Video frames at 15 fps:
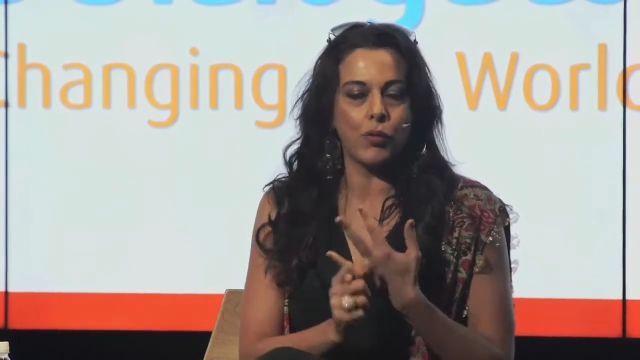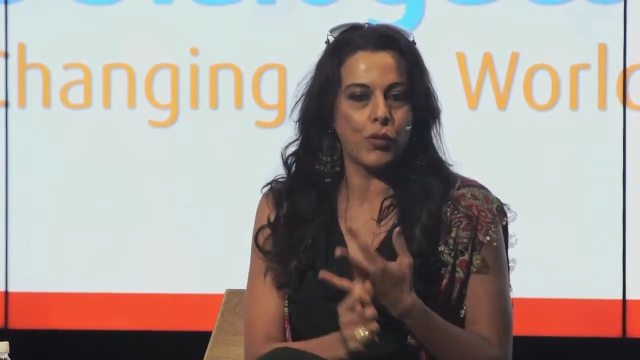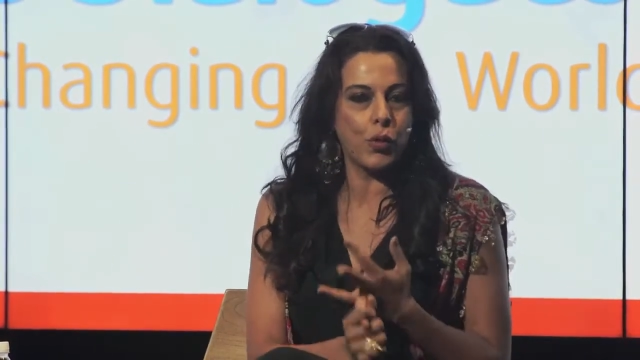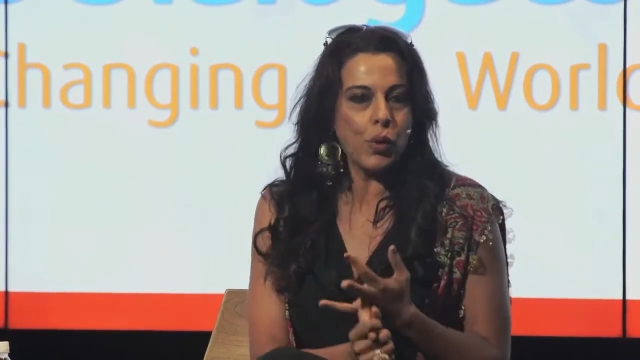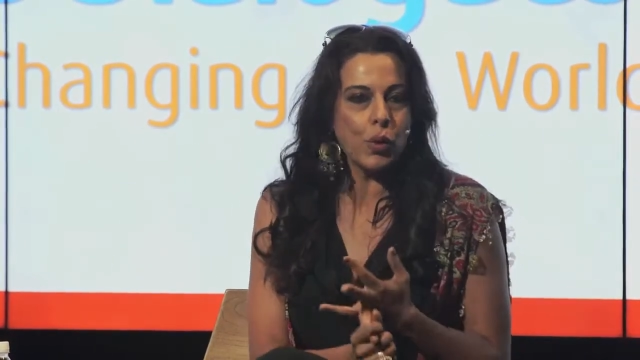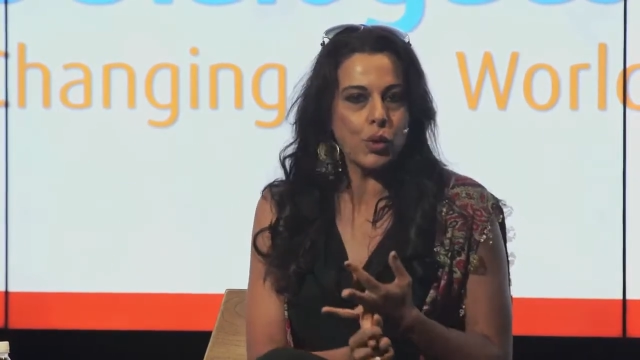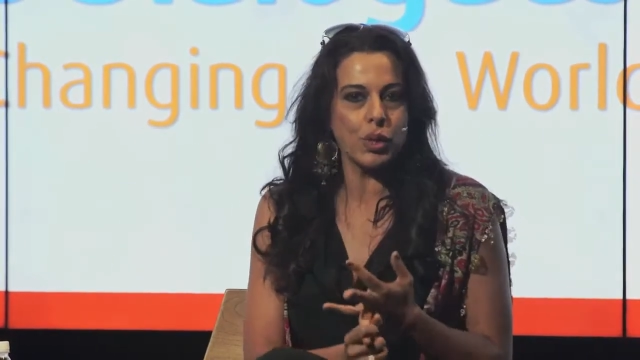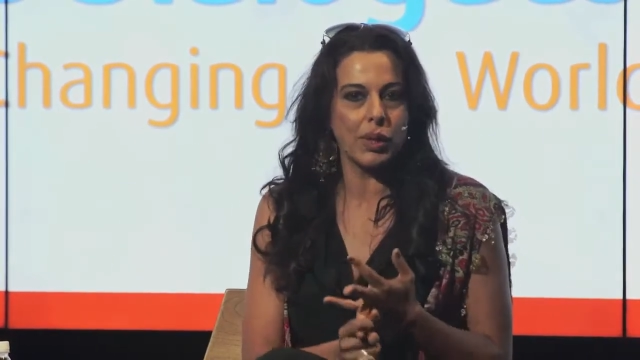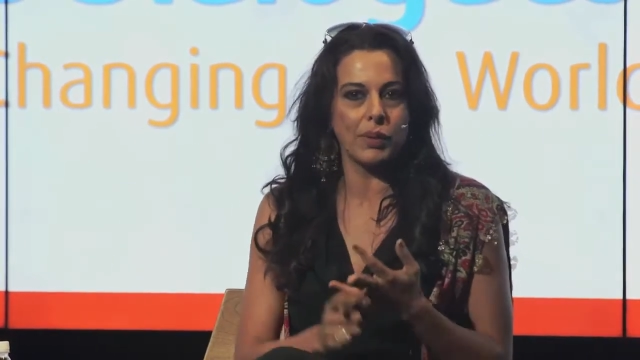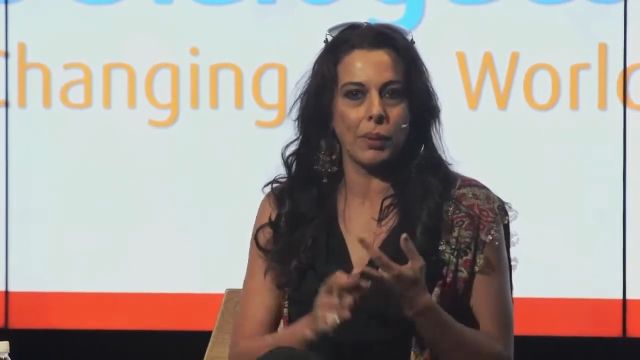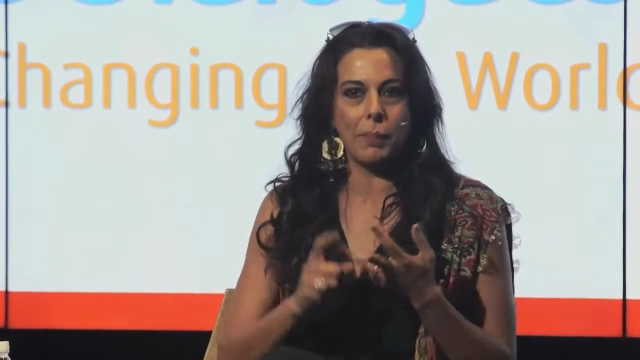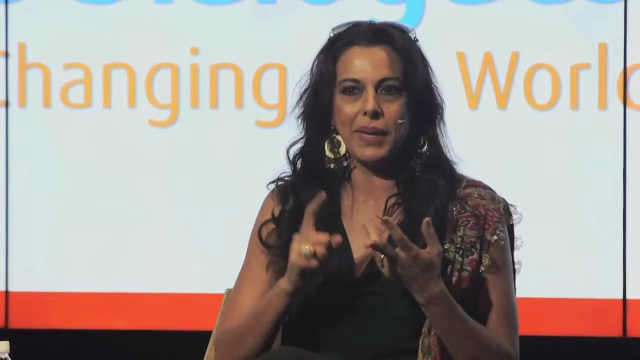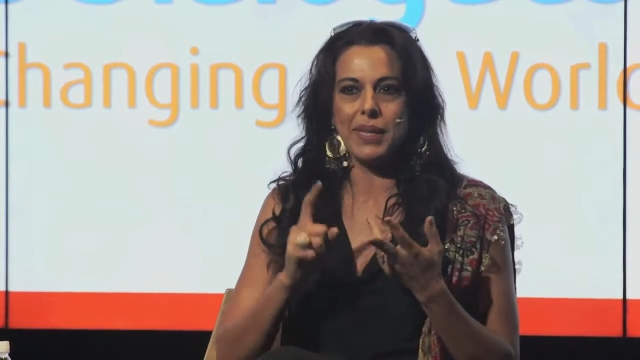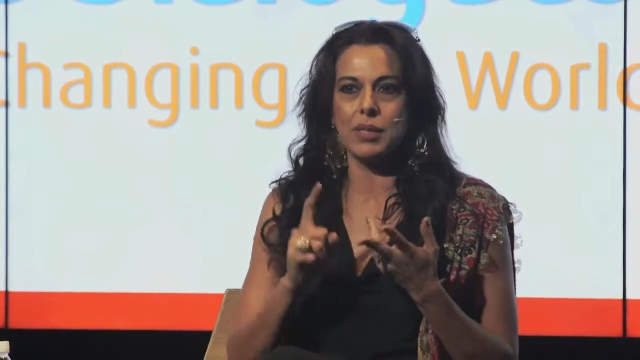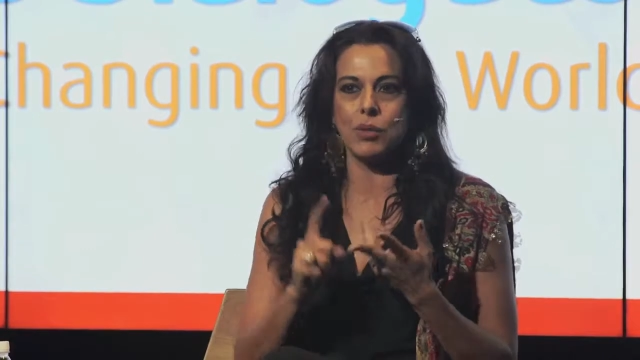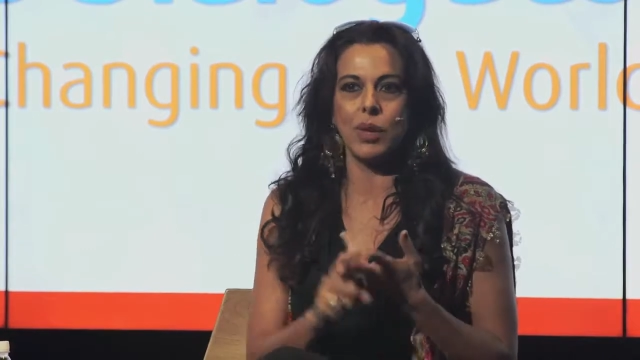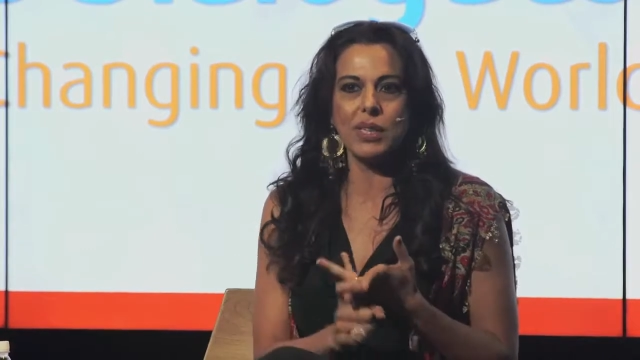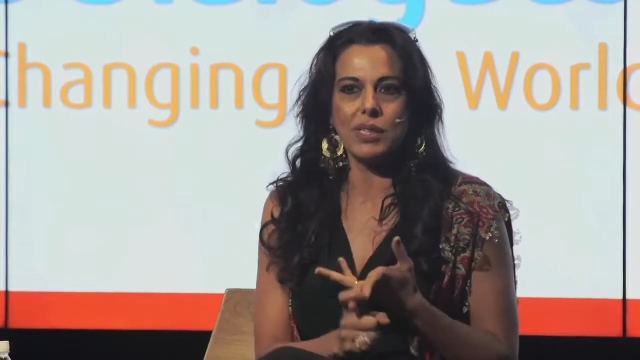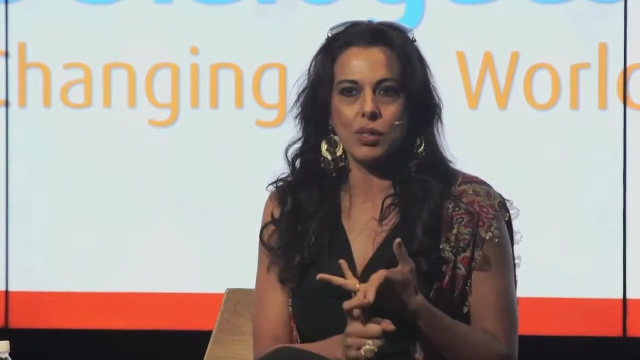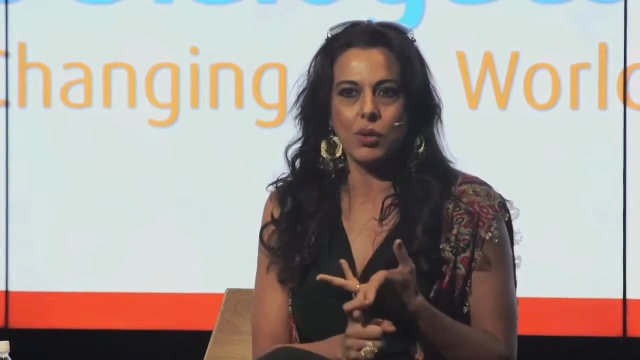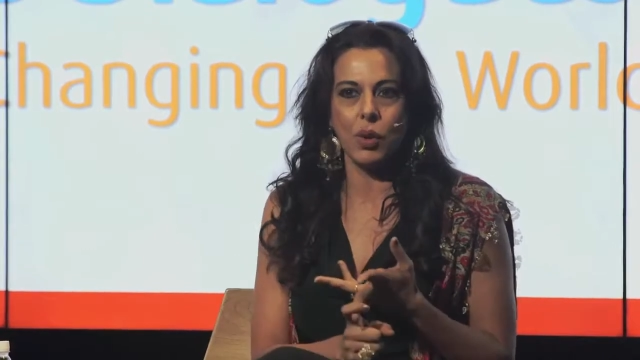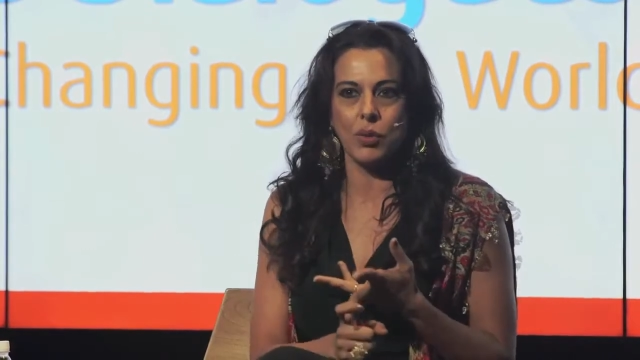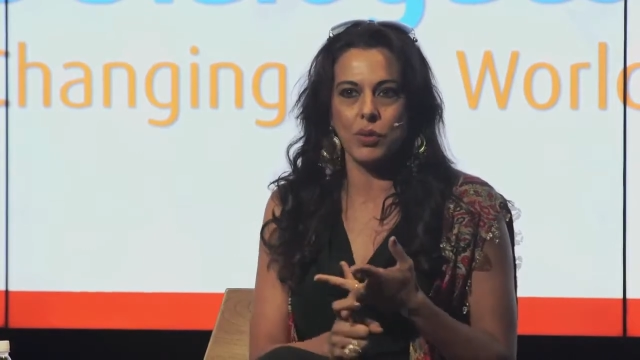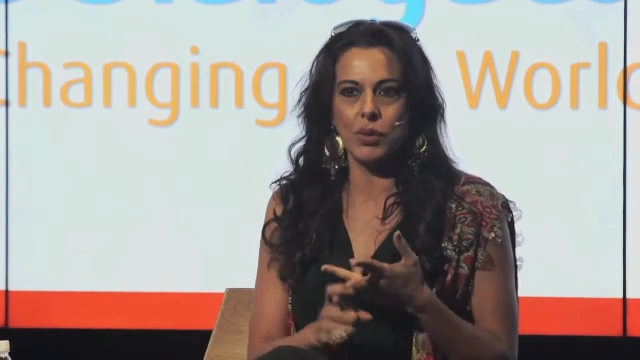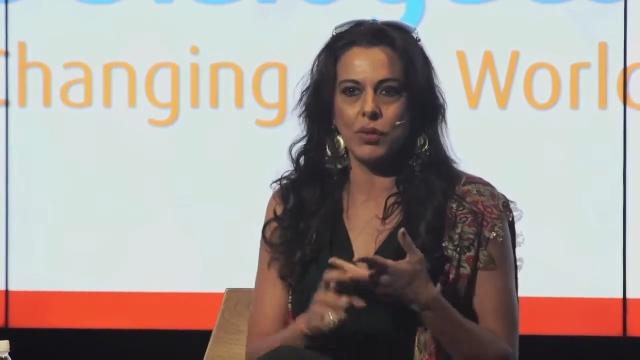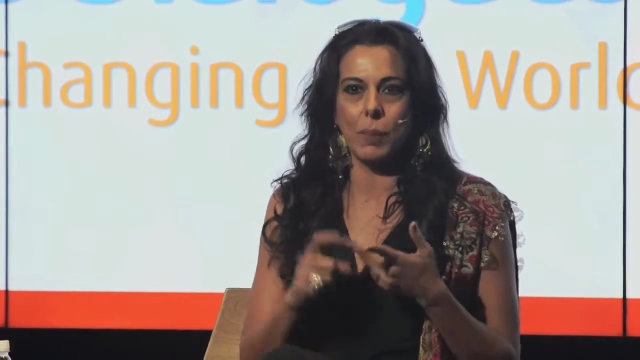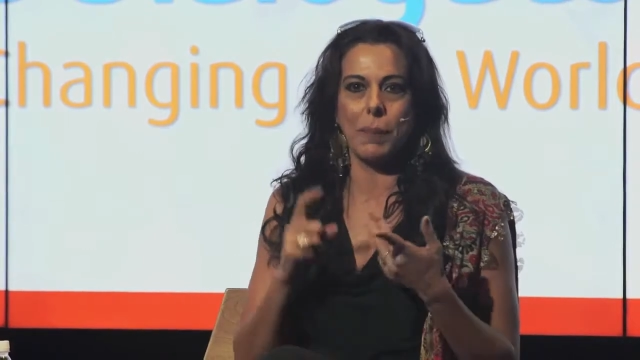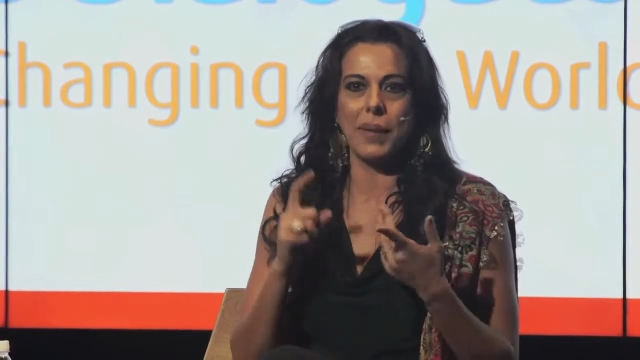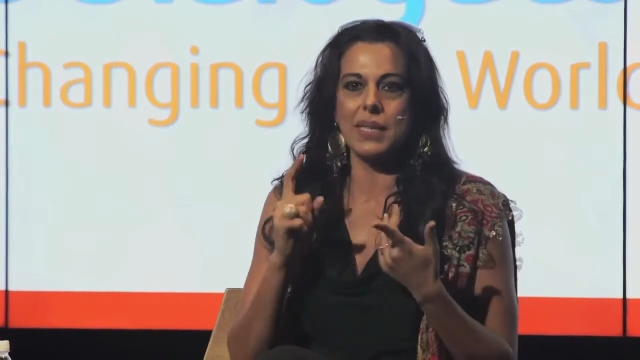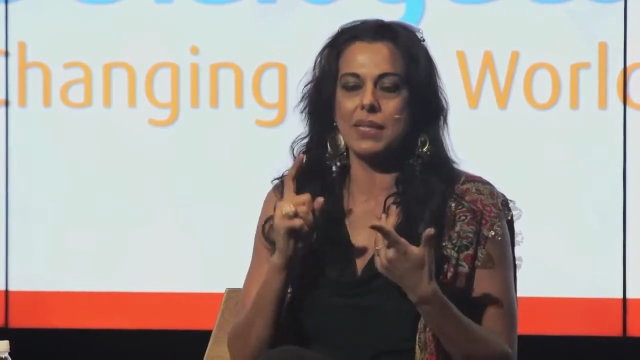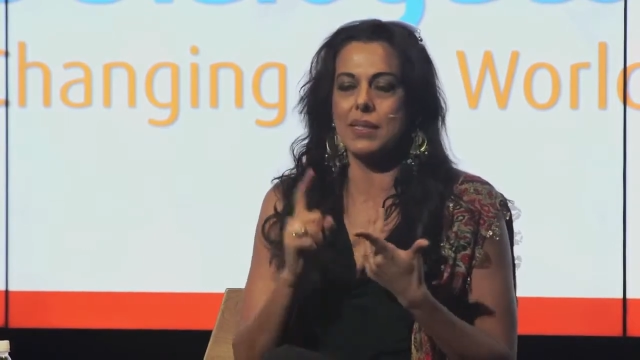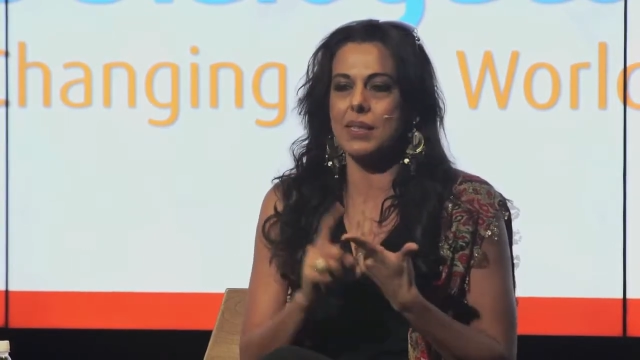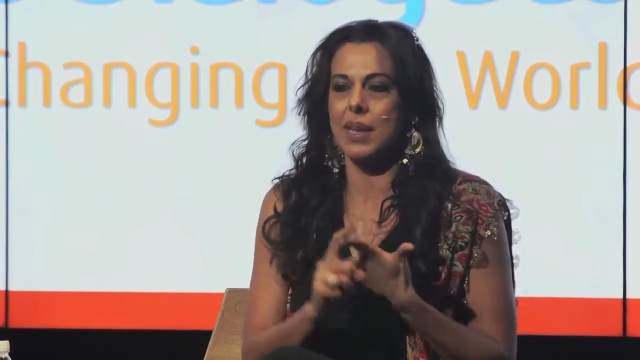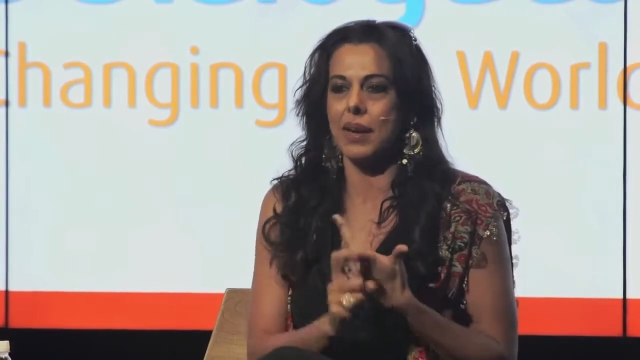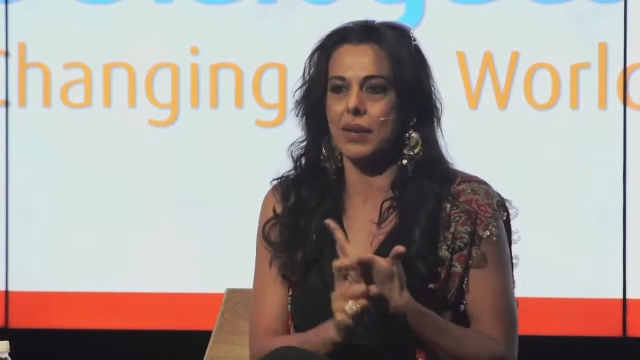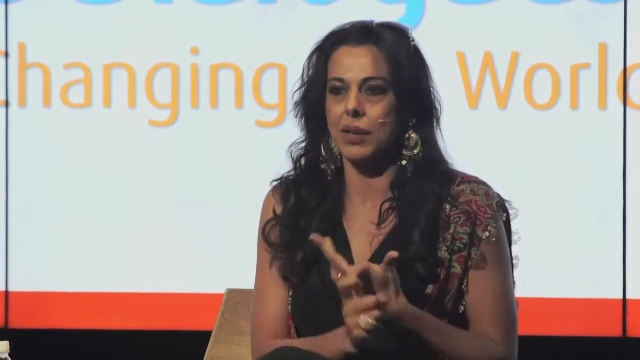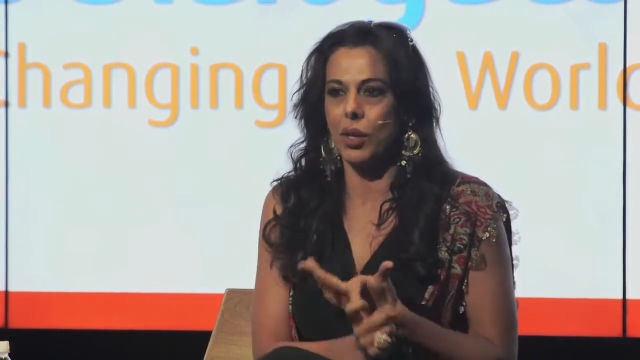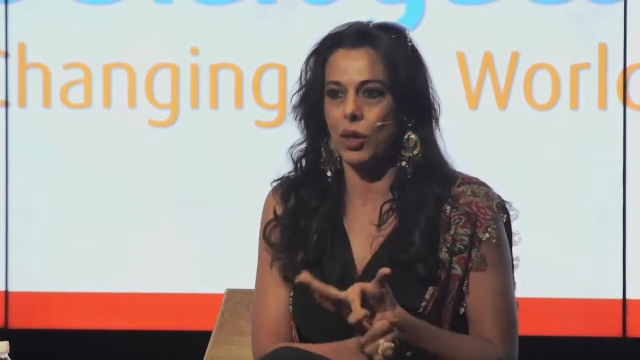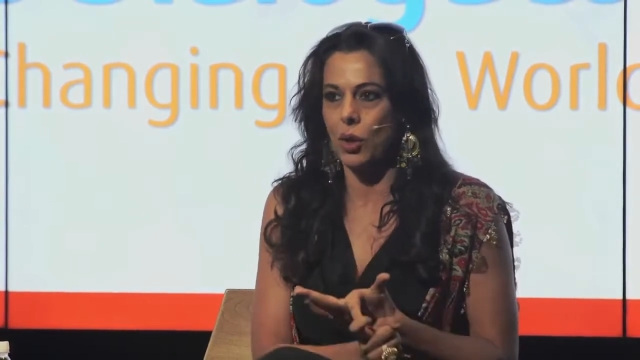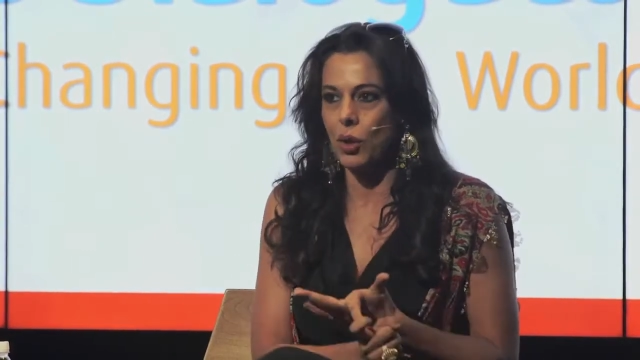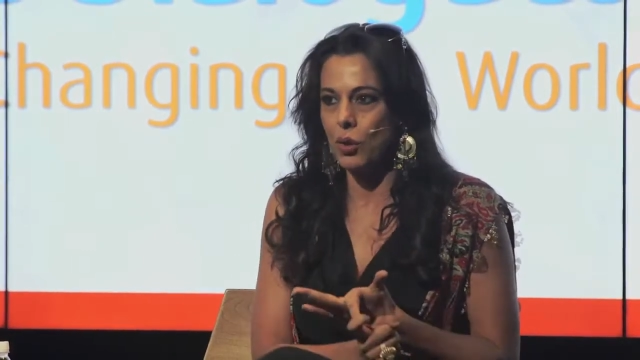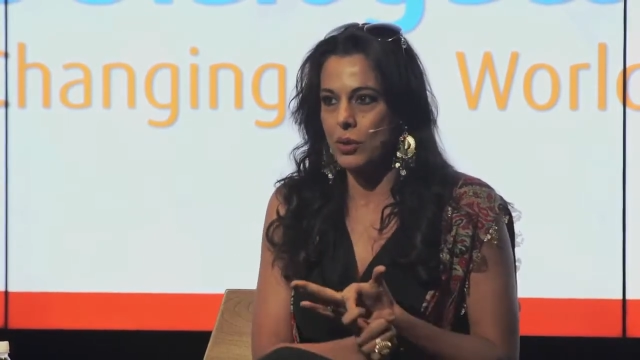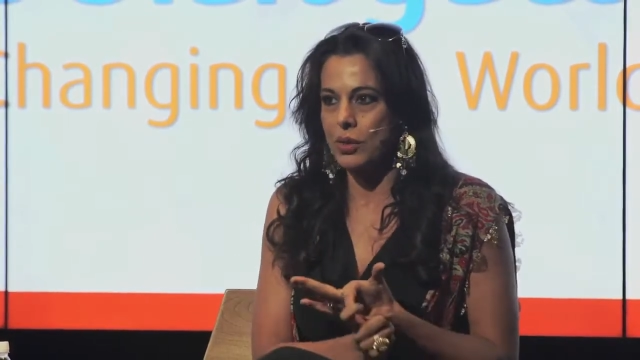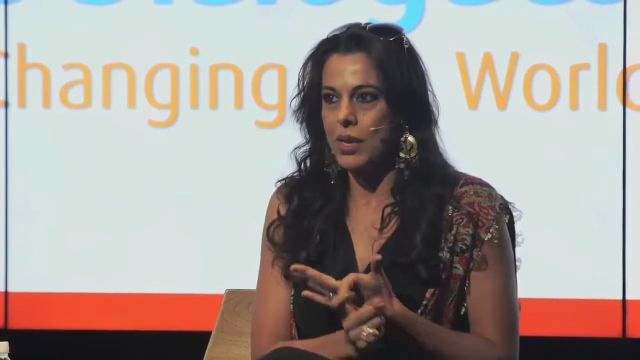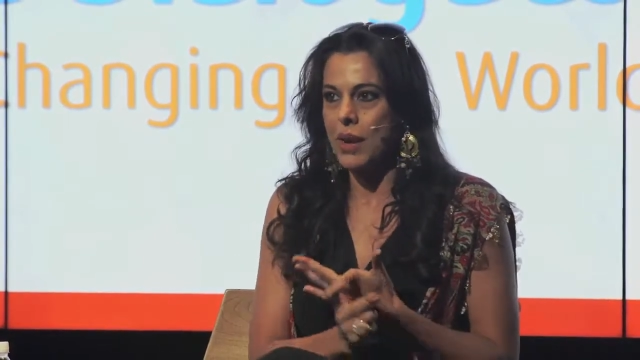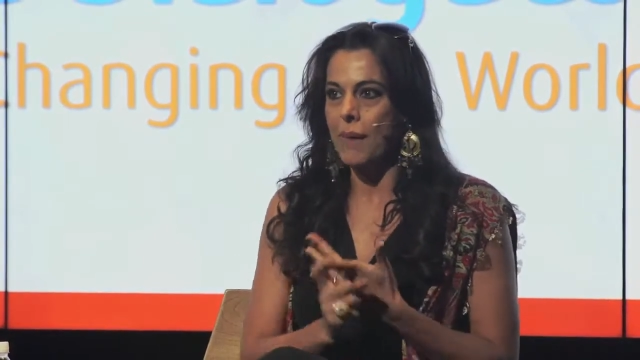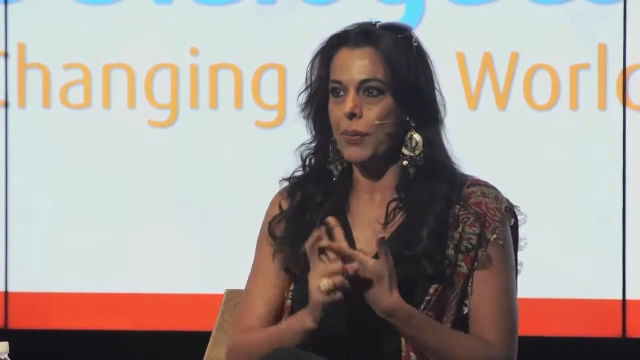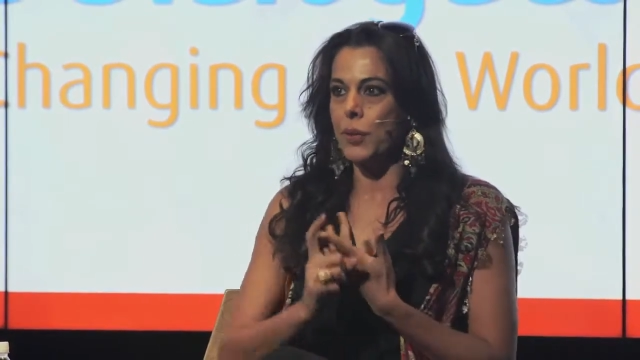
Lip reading: food, you have the best restaurants, you have the best designer clothes,